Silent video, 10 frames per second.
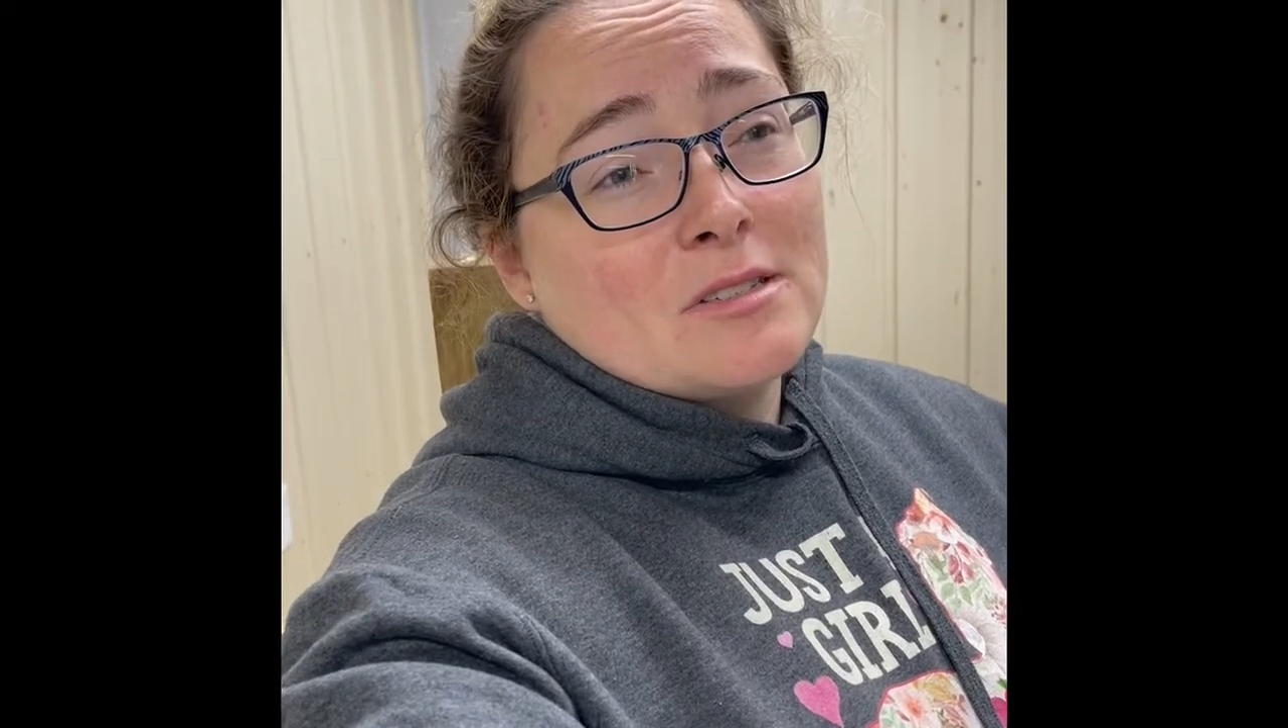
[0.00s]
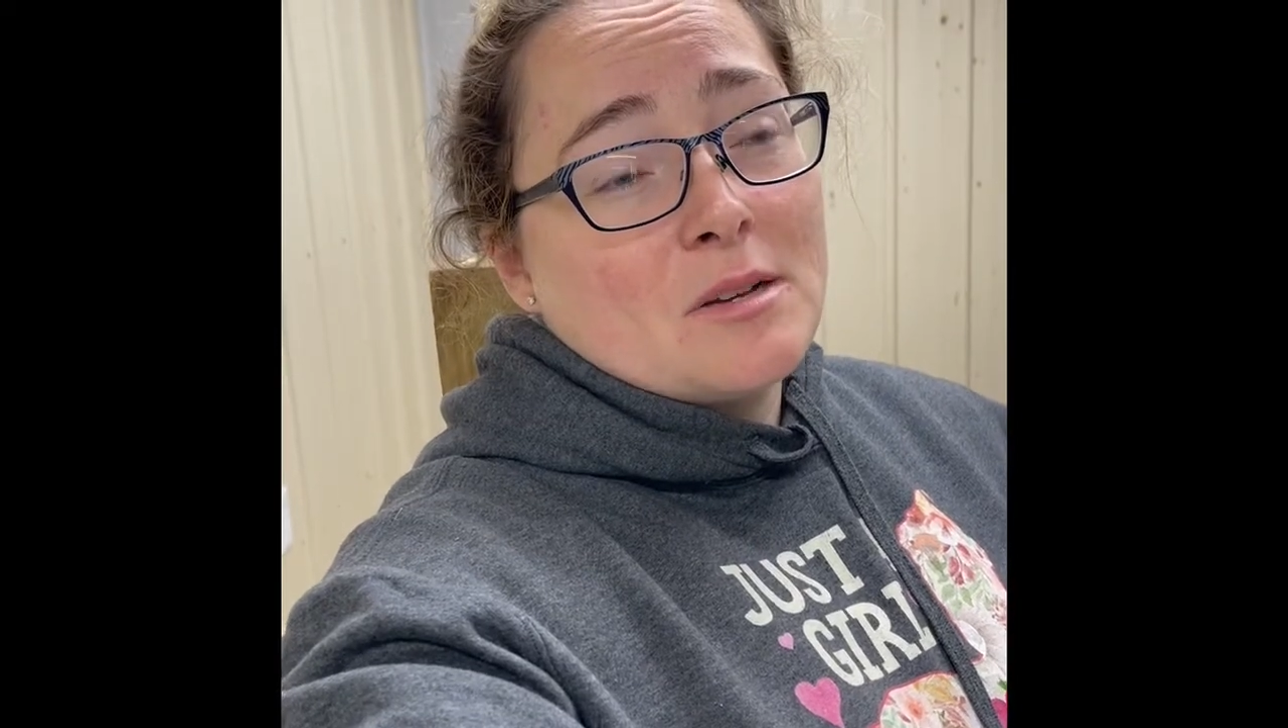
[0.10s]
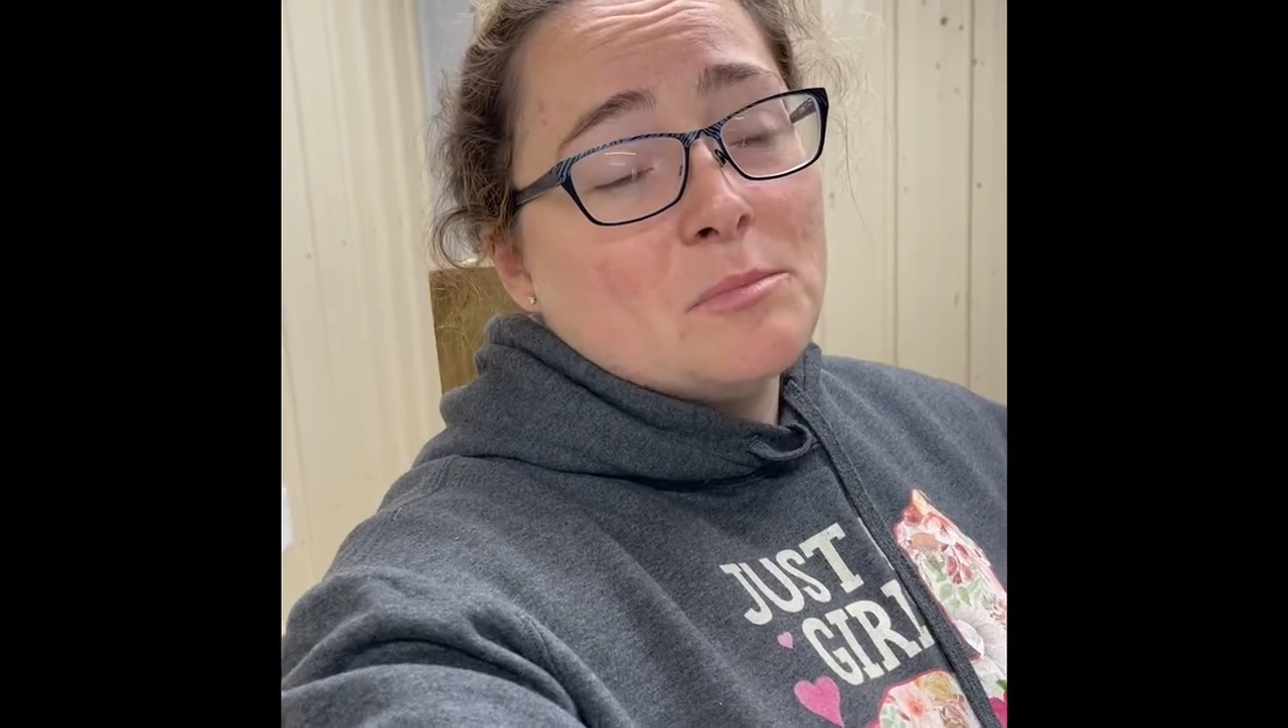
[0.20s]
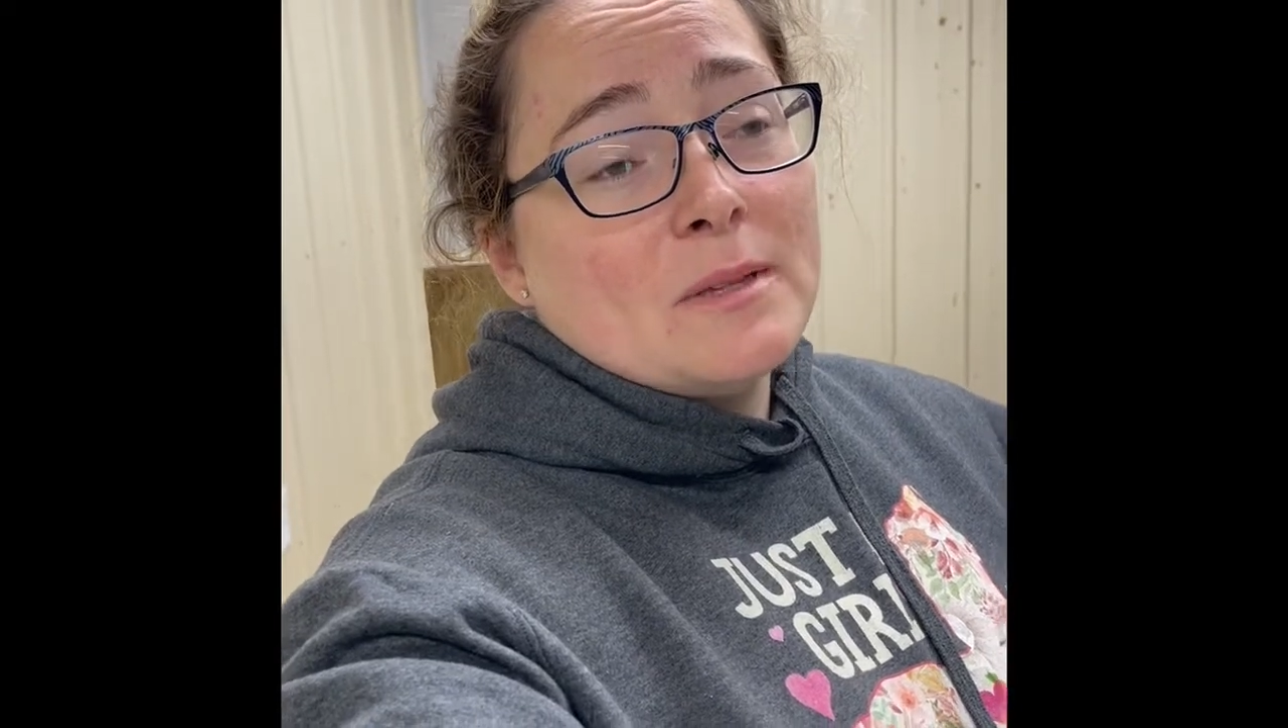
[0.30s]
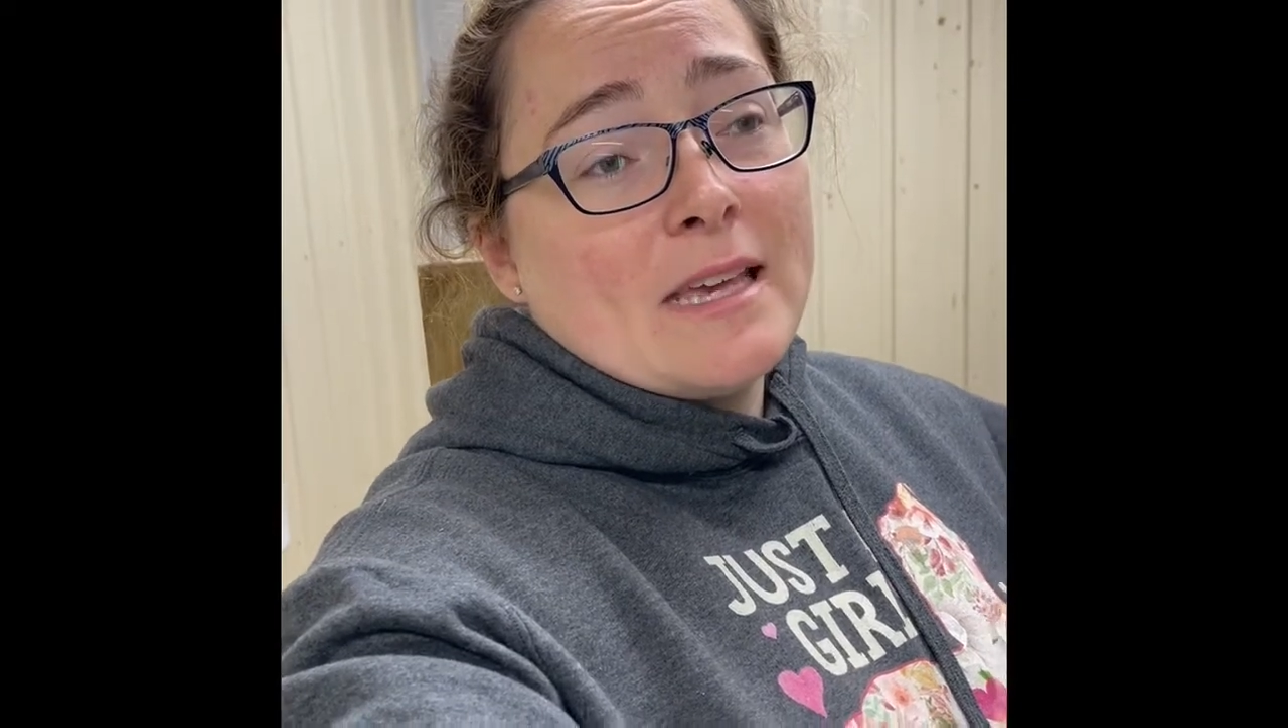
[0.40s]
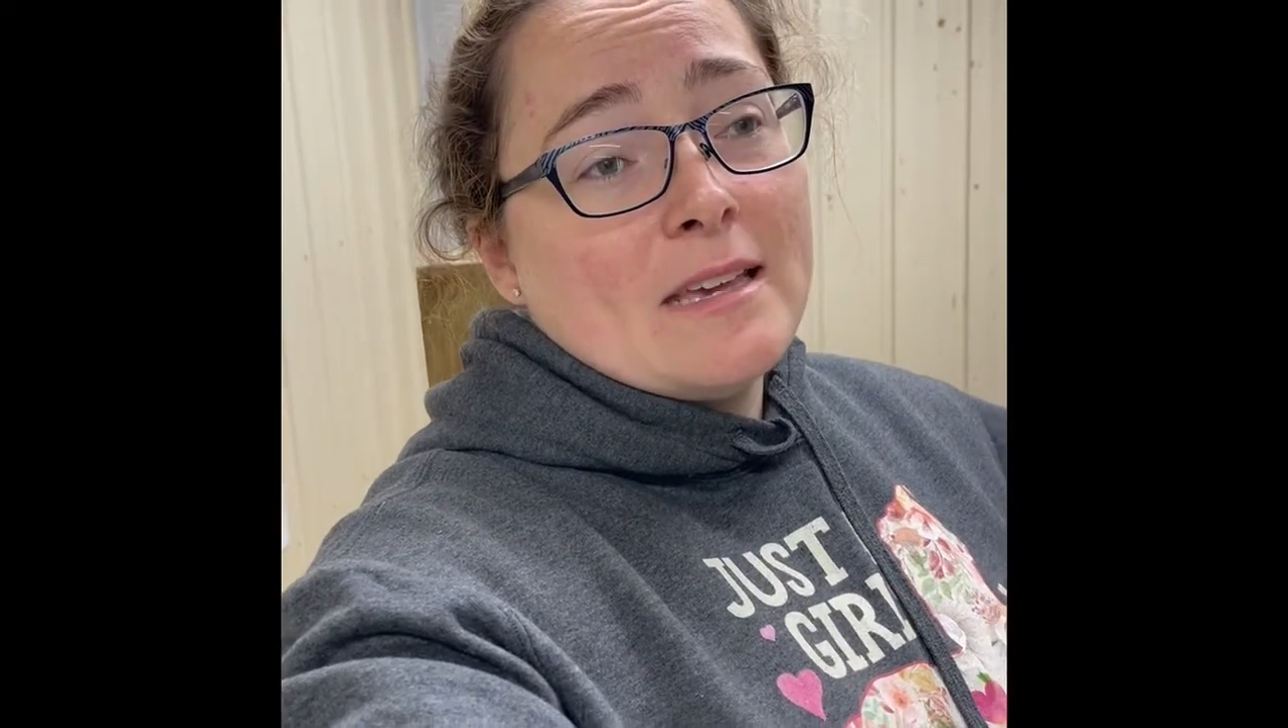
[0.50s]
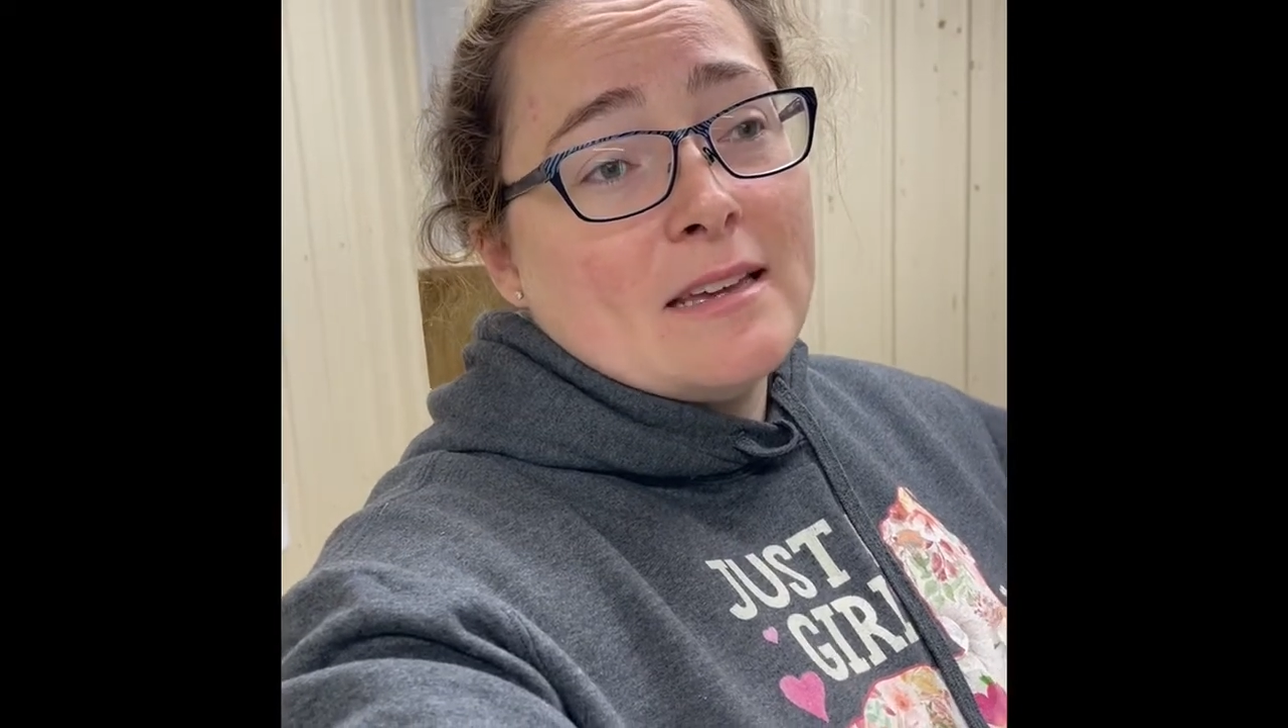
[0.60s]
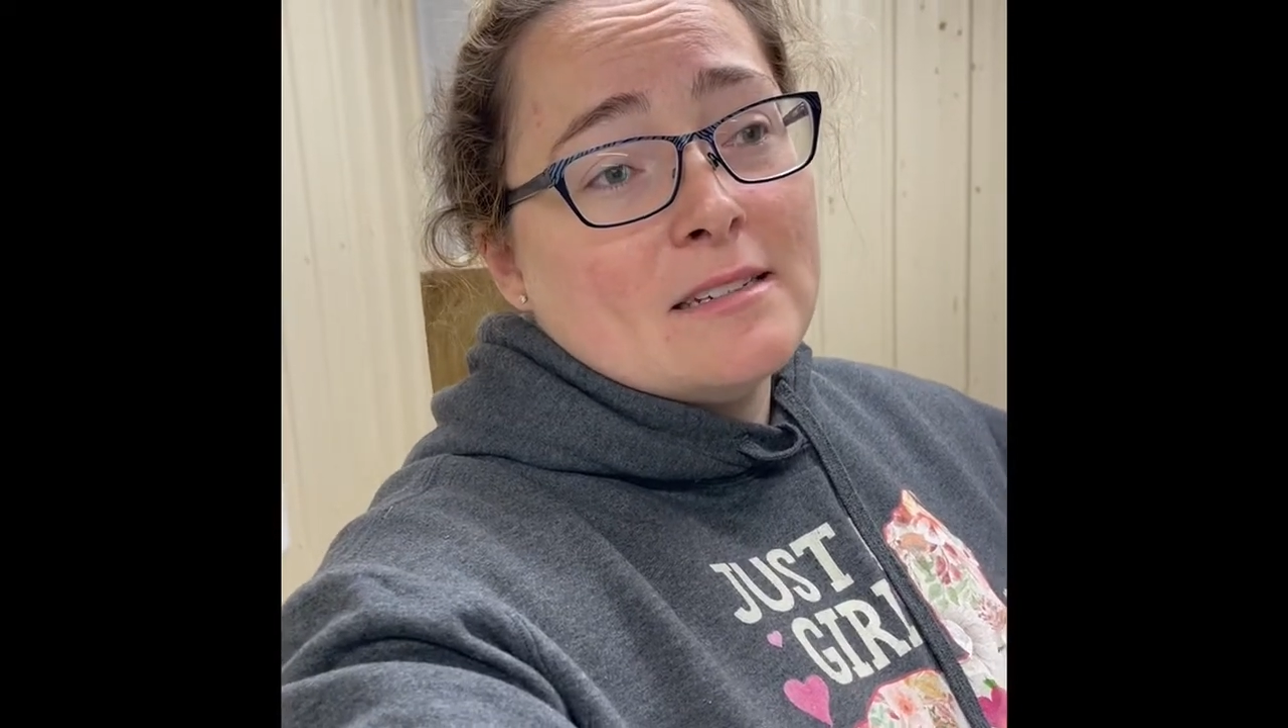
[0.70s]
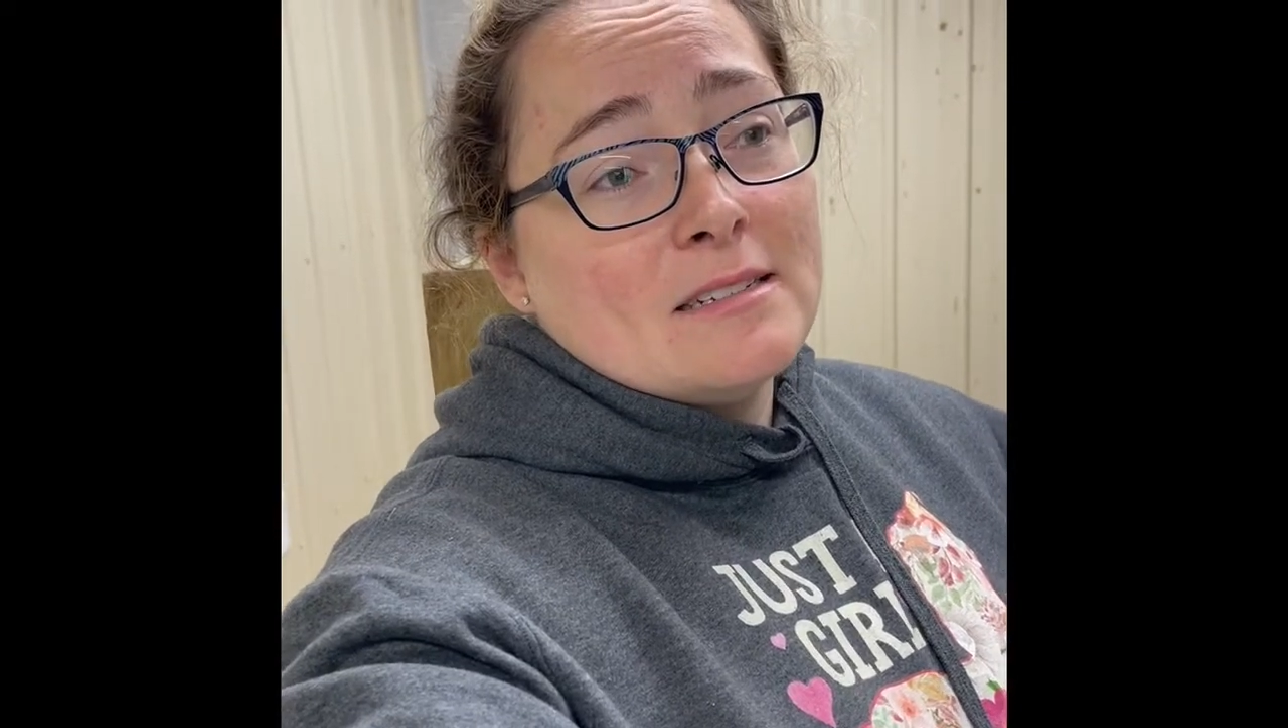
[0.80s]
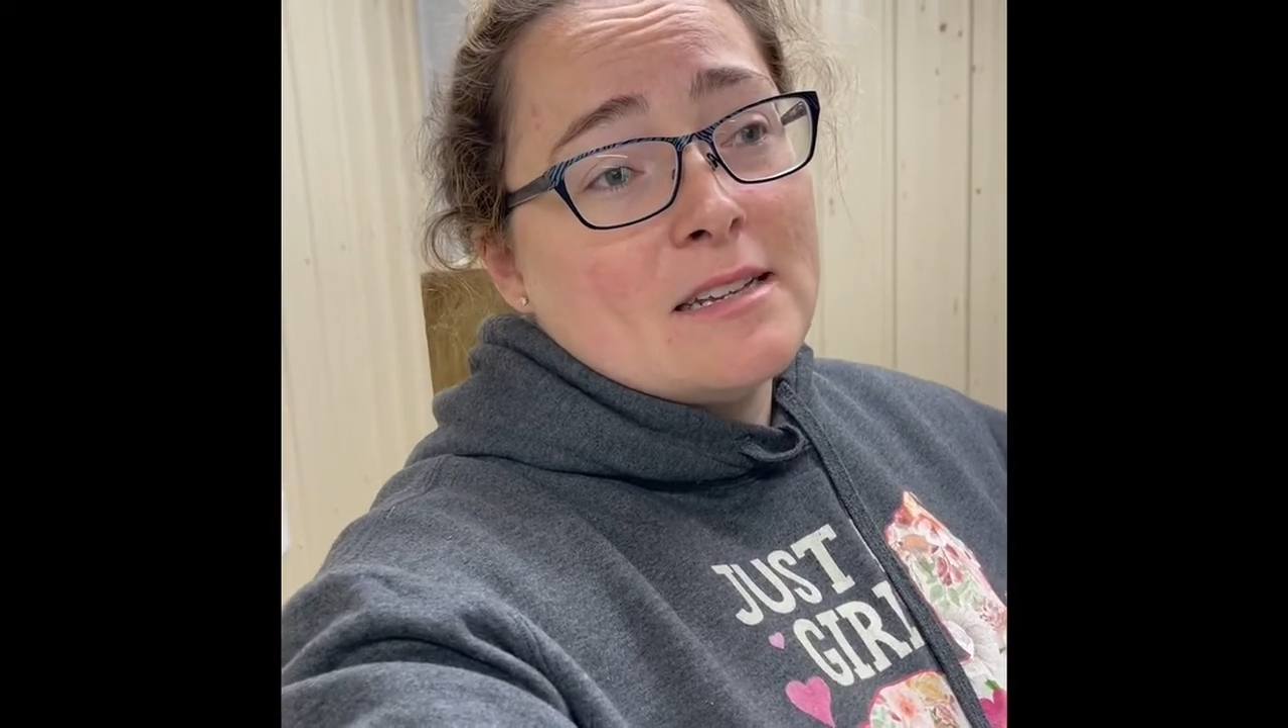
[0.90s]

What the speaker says: complete and